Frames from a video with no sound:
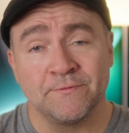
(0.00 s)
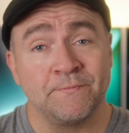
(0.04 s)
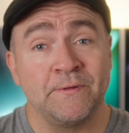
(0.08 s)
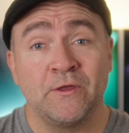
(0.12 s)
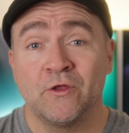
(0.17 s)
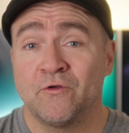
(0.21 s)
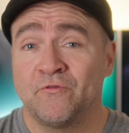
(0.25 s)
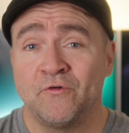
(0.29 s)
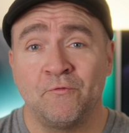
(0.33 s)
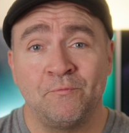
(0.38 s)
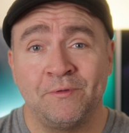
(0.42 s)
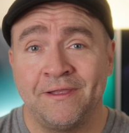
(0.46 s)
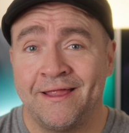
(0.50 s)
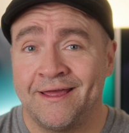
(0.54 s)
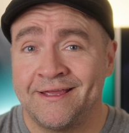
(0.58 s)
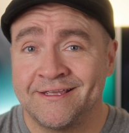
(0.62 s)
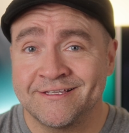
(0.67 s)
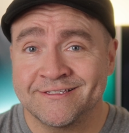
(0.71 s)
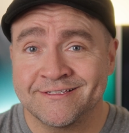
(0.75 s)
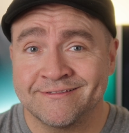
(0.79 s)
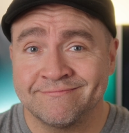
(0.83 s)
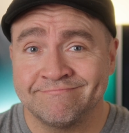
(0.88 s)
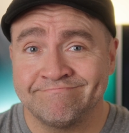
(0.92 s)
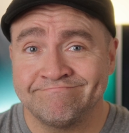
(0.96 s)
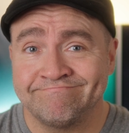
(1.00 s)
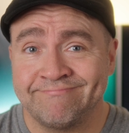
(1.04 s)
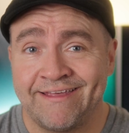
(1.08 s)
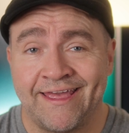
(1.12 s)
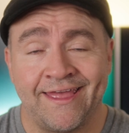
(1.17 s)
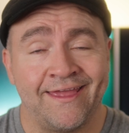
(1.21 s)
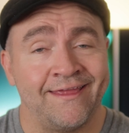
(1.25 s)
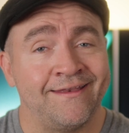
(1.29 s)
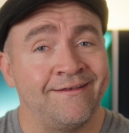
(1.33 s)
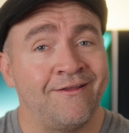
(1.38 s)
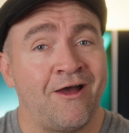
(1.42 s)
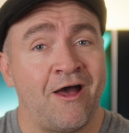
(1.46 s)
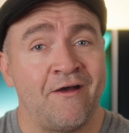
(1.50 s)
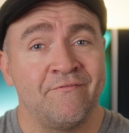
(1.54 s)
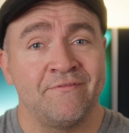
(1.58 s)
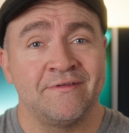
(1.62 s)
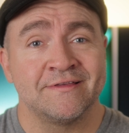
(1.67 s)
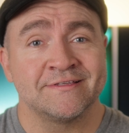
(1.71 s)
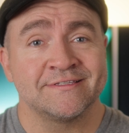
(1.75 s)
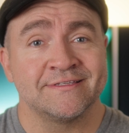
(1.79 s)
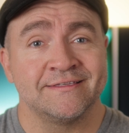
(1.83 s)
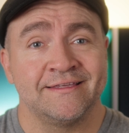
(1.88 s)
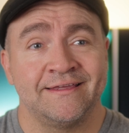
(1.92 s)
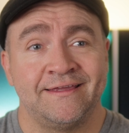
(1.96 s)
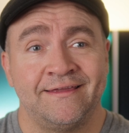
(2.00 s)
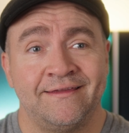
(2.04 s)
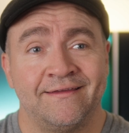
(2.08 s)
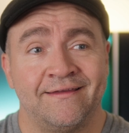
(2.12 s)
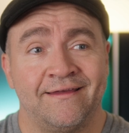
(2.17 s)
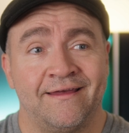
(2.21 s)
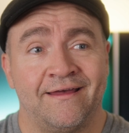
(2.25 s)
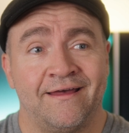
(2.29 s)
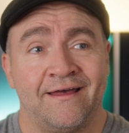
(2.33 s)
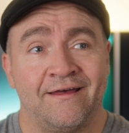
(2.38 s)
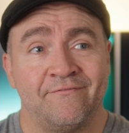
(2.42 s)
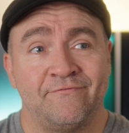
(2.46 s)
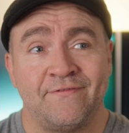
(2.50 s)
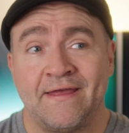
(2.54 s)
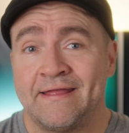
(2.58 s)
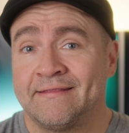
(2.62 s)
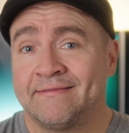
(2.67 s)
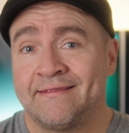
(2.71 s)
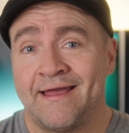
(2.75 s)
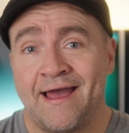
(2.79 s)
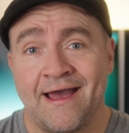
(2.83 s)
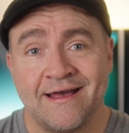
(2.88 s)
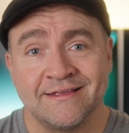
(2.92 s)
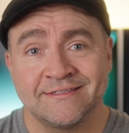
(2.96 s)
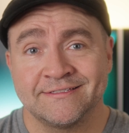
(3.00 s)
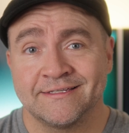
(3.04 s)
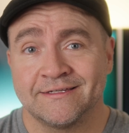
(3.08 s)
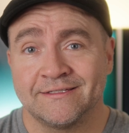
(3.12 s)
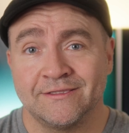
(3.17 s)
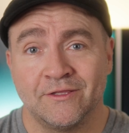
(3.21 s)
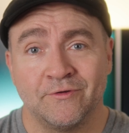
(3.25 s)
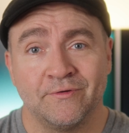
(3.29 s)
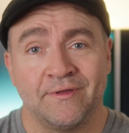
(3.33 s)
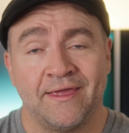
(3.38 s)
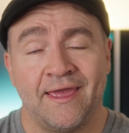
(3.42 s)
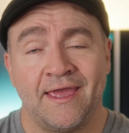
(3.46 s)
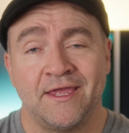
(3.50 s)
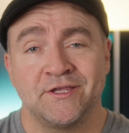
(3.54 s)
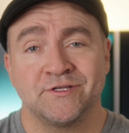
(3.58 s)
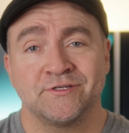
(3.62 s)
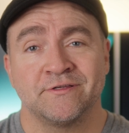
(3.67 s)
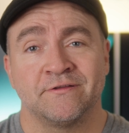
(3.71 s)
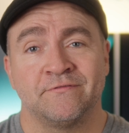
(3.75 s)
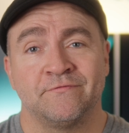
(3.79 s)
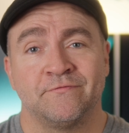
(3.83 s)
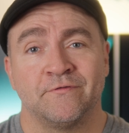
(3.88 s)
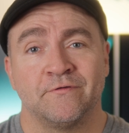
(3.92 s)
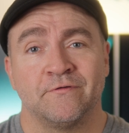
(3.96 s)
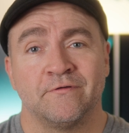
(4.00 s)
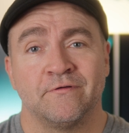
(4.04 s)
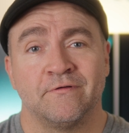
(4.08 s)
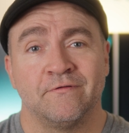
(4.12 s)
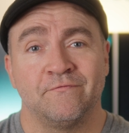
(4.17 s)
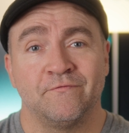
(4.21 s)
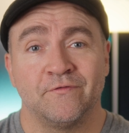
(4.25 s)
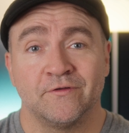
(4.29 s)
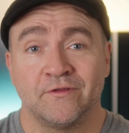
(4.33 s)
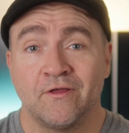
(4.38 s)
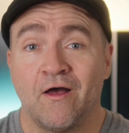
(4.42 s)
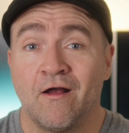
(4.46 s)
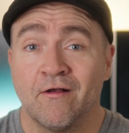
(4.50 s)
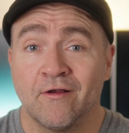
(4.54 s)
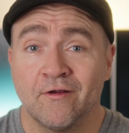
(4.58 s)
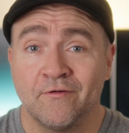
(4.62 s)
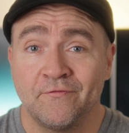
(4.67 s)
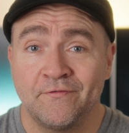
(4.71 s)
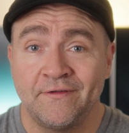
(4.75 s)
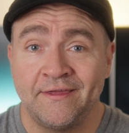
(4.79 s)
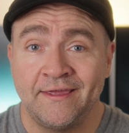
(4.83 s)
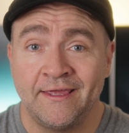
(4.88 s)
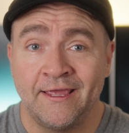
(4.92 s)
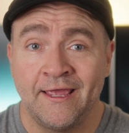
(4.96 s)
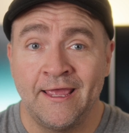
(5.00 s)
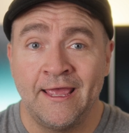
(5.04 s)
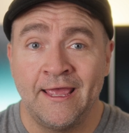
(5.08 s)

a beautiful place, and obviously a fantastic location for photography.